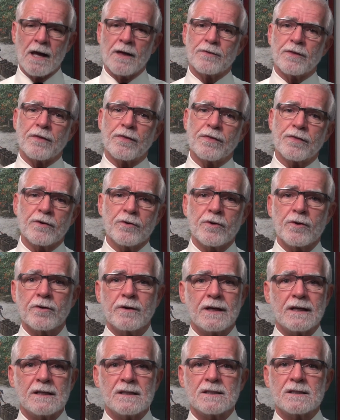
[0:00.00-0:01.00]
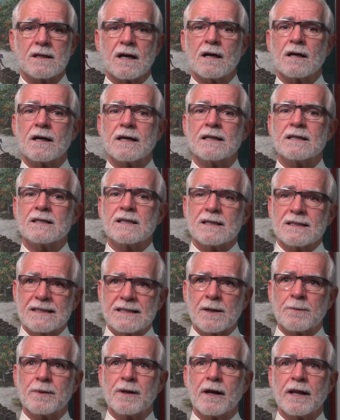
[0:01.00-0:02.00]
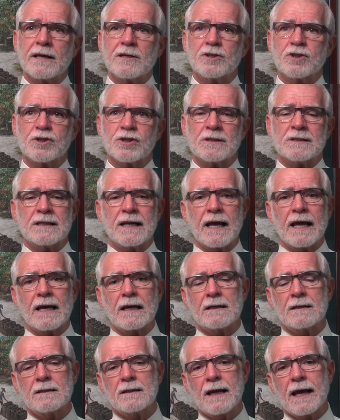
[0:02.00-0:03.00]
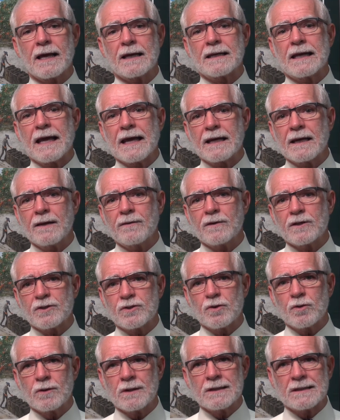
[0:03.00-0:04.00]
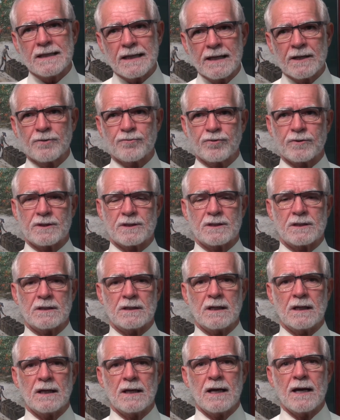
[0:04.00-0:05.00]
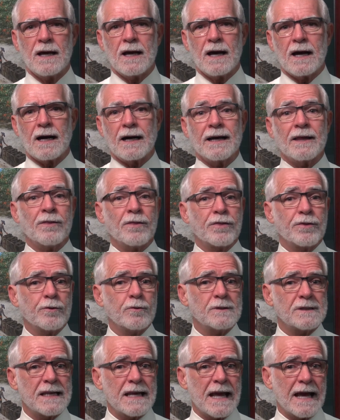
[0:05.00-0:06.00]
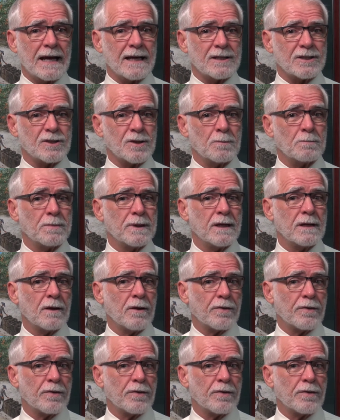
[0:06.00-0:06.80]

The third is stimulation and getting the students interested. Enthusiasm, being